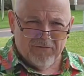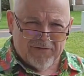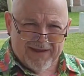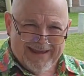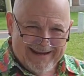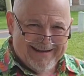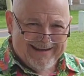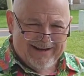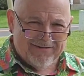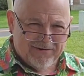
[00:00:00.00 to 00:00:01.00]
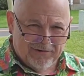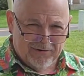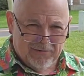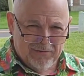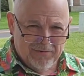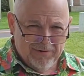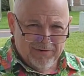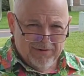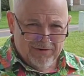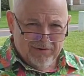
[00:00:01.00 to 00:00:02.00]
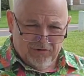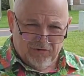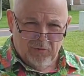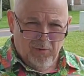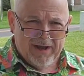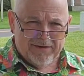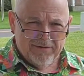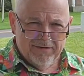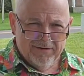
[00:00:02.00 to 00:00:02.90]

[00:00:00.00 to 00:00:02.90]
everything he needs to do to do what?